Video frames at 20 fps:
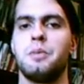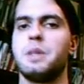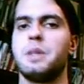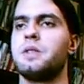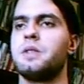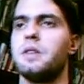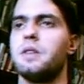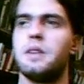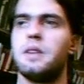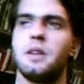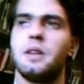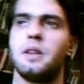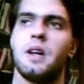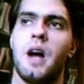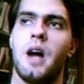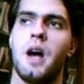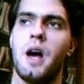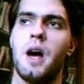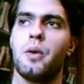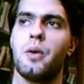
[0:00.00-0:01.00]
But
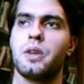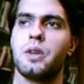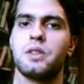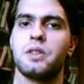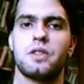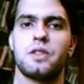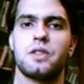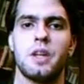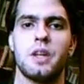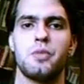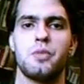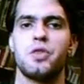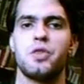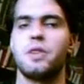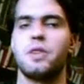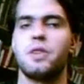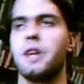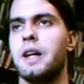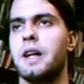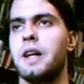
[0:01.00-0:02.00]
our
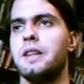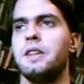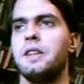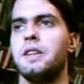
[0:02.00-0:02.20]
conception